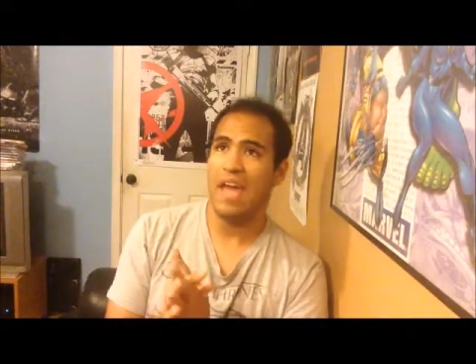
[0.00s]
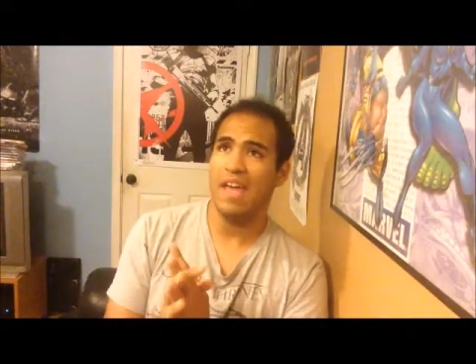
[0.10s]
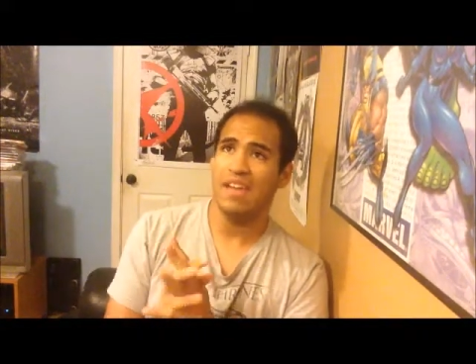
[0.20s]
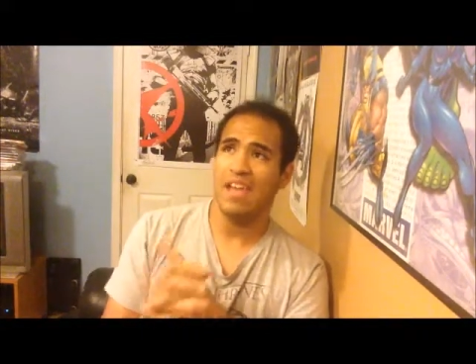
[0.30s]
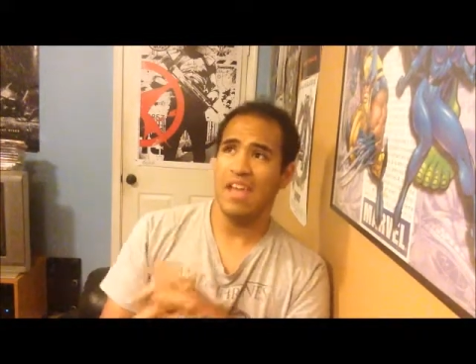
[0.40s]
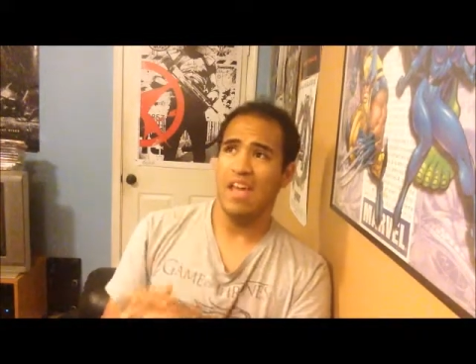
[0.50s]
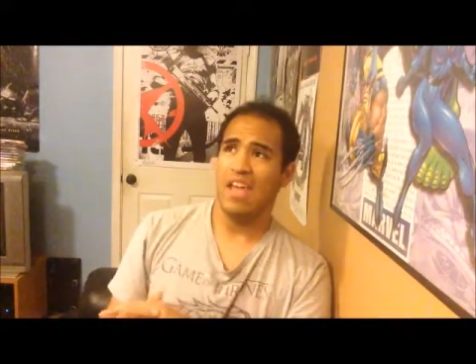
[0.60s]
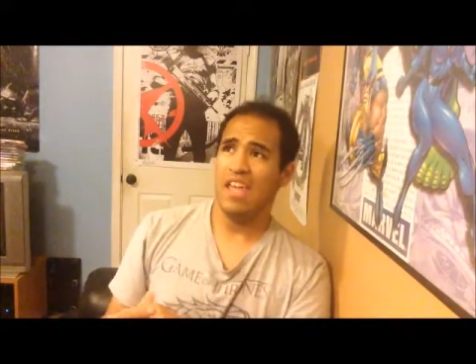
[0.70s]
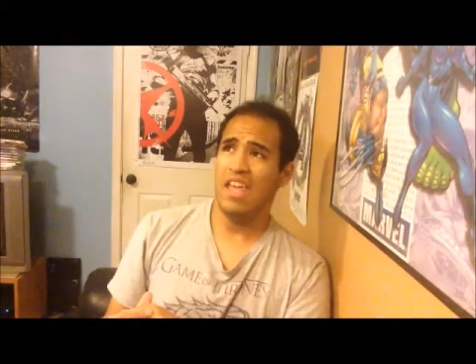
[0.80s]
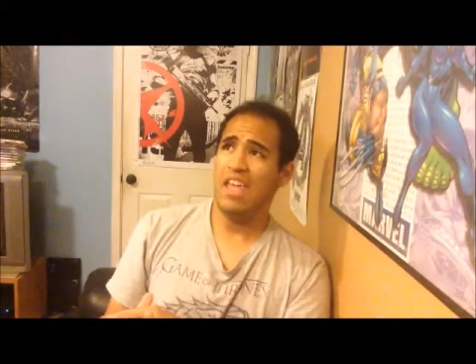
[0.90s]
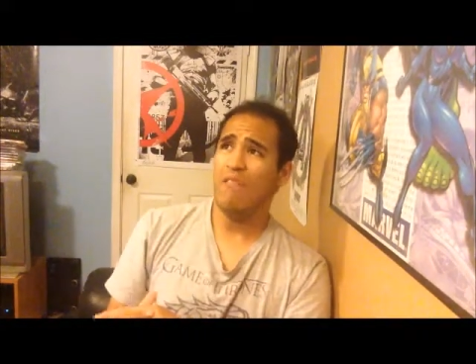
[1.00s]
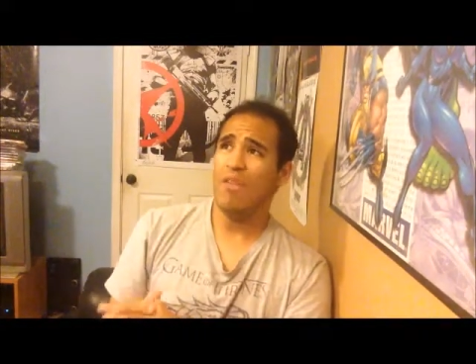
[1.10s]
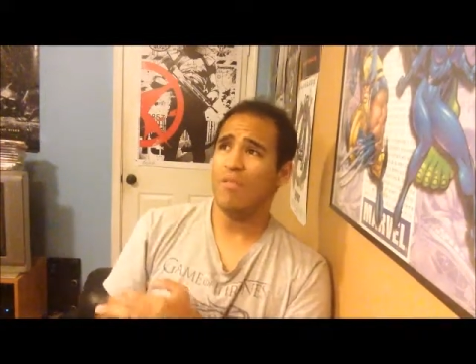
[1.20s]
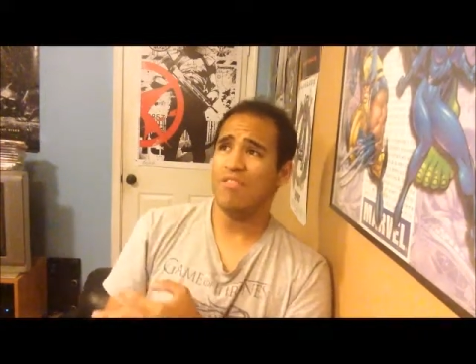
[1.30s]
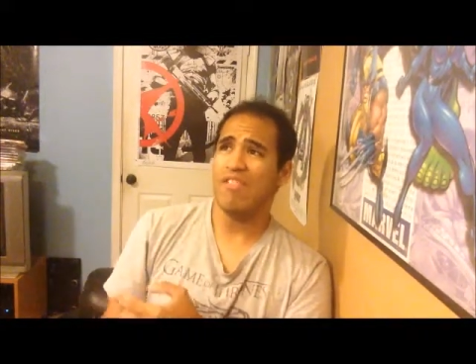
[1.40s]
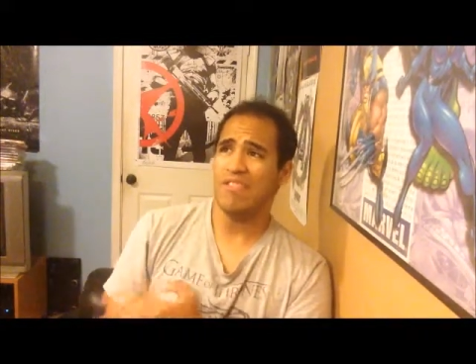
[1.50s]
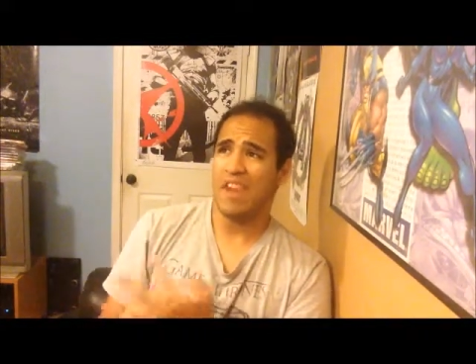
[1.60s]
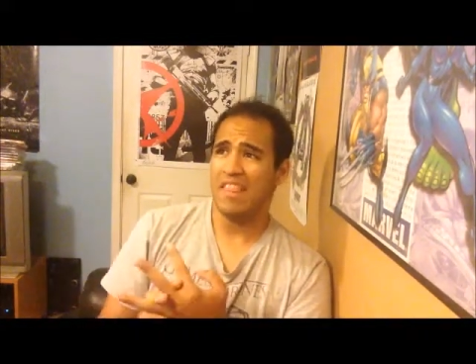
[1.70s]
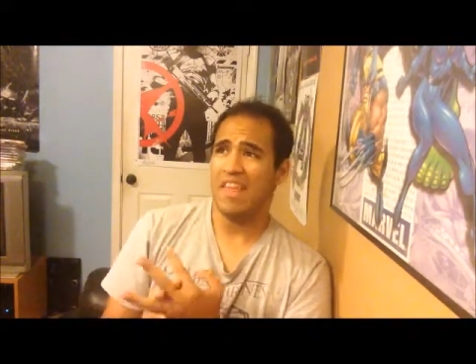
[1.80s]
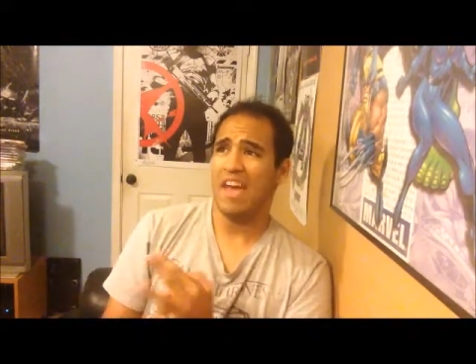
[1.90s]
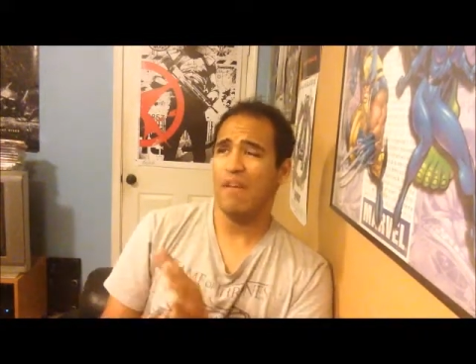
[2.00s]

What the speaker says: And even though in season 8